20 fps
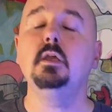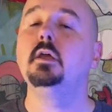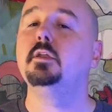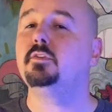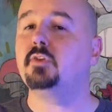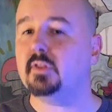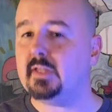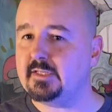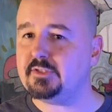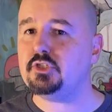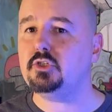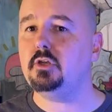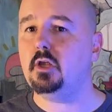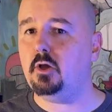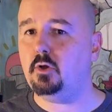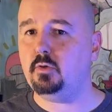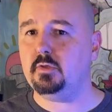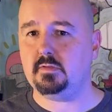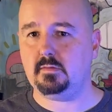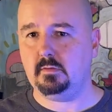to let you
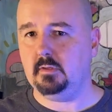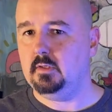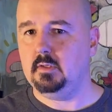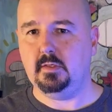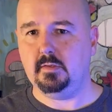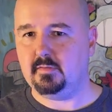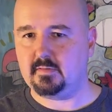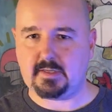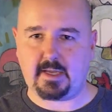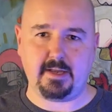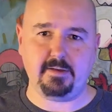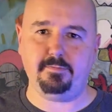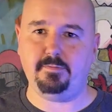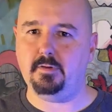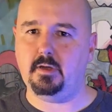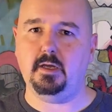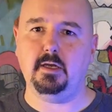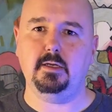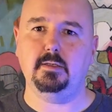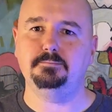know it's kind of
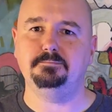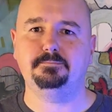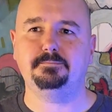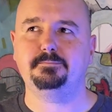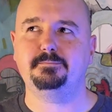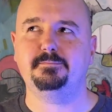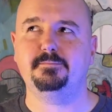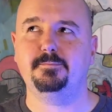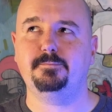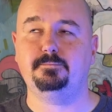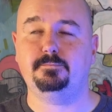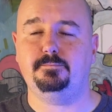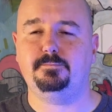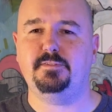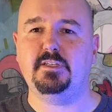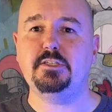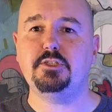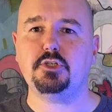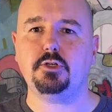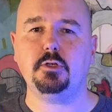a
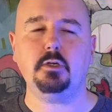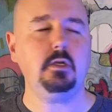feature.